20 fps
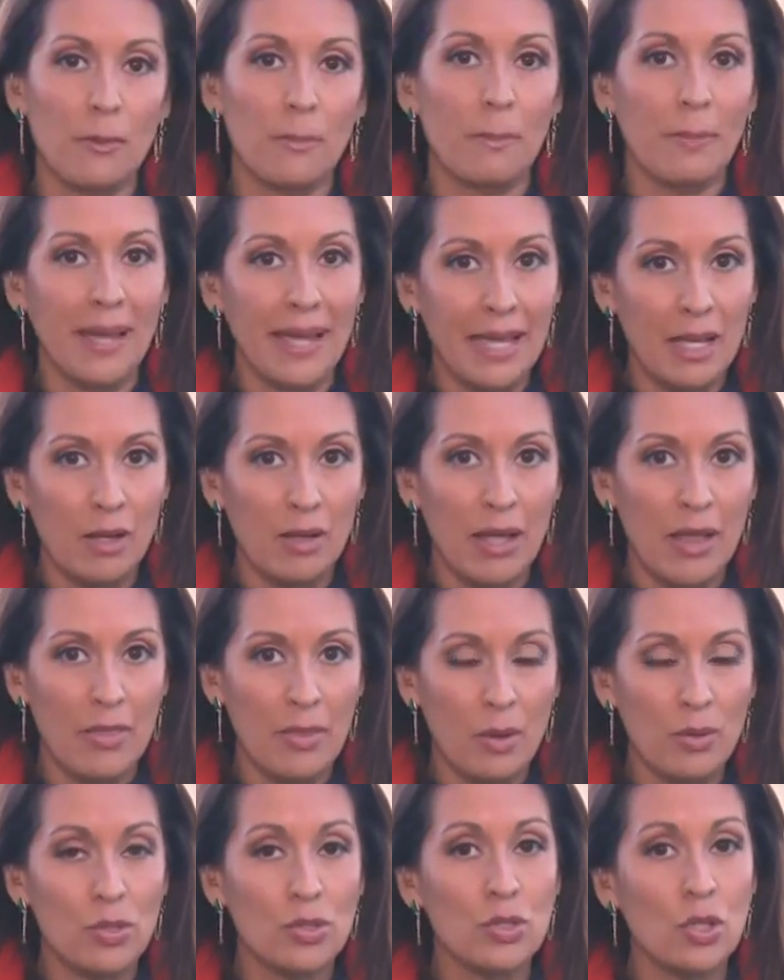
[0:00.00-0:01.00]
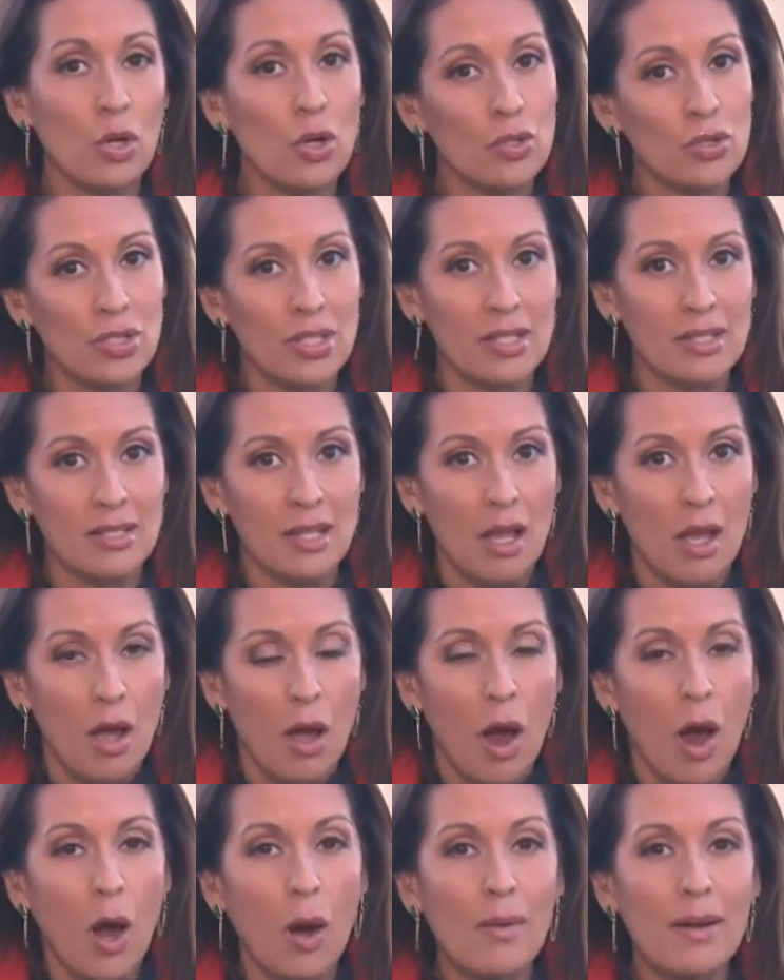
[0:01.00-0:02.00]
bail, and those charges
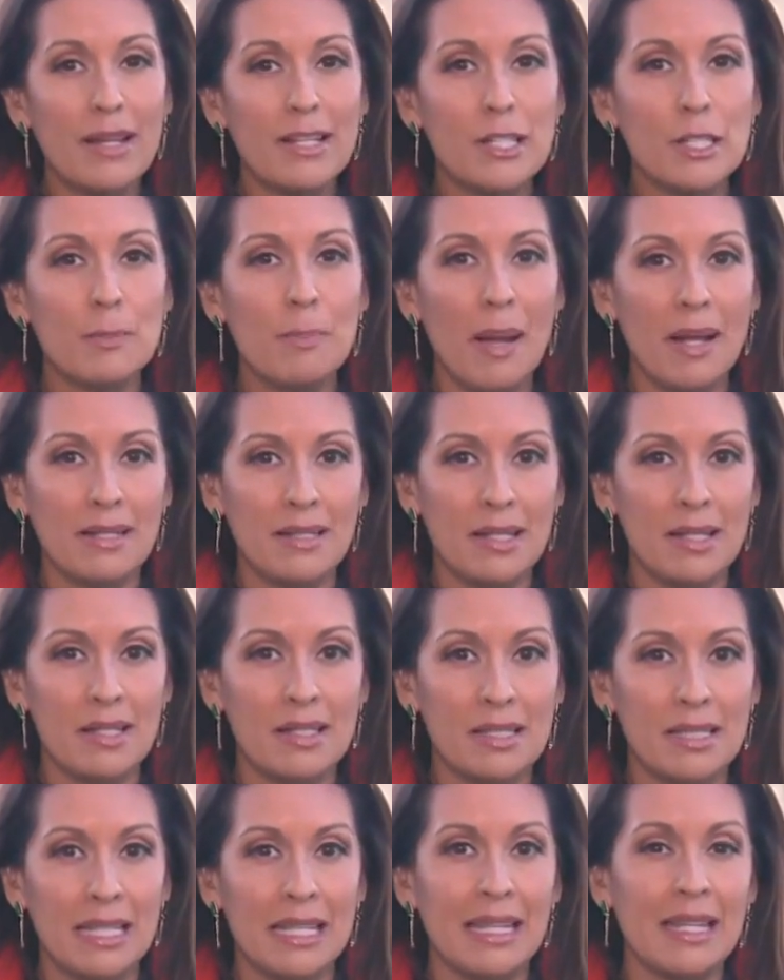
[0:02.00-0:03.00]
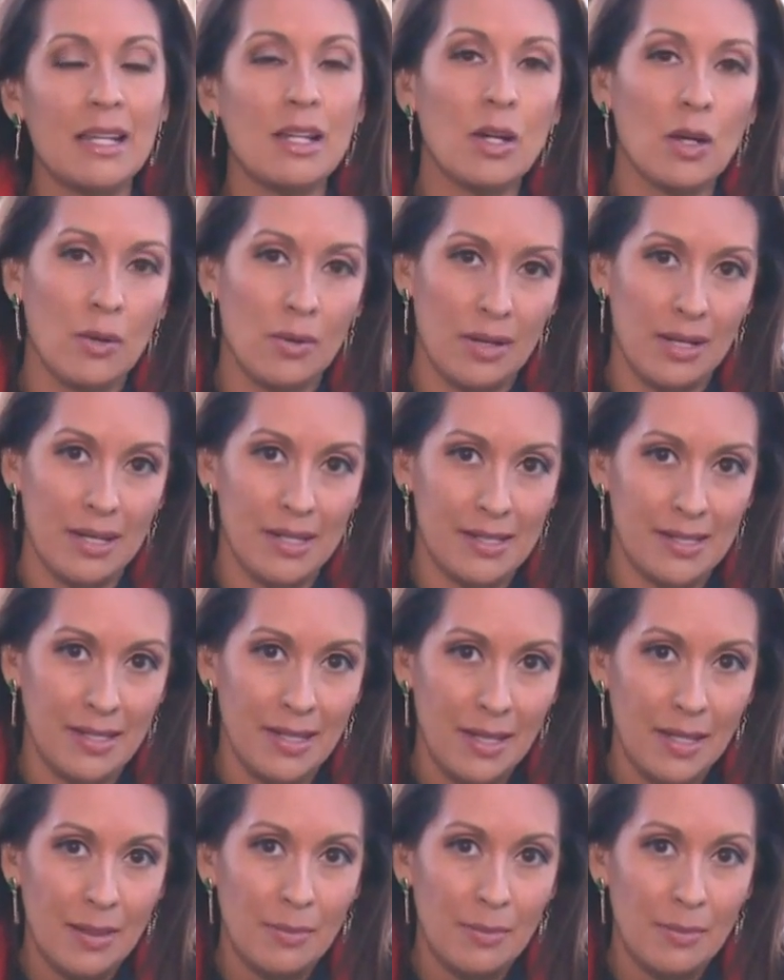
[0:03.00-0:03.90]
are expected to increase